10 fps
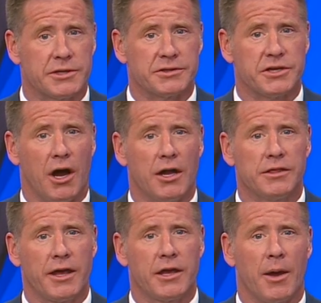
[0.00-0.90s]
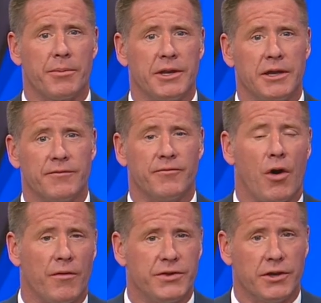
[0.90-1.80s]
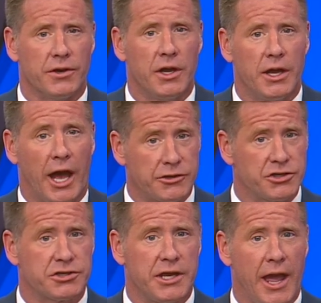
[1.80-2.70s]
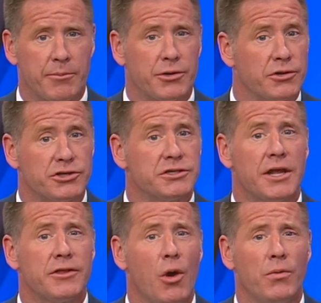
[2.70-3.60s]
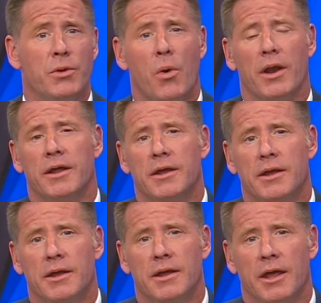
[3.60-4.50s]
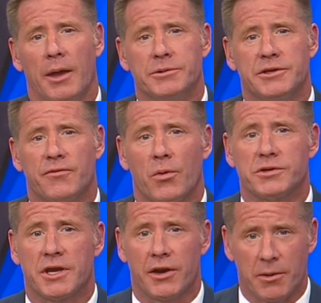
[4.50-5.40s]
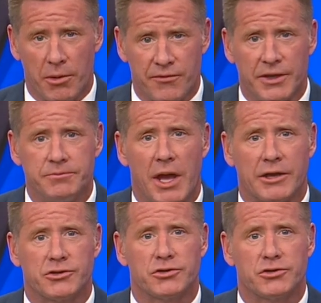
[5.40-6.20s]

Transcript: says the online company involved here actually scammed her, and she's not the only one. ABC4's Kara Murphy has her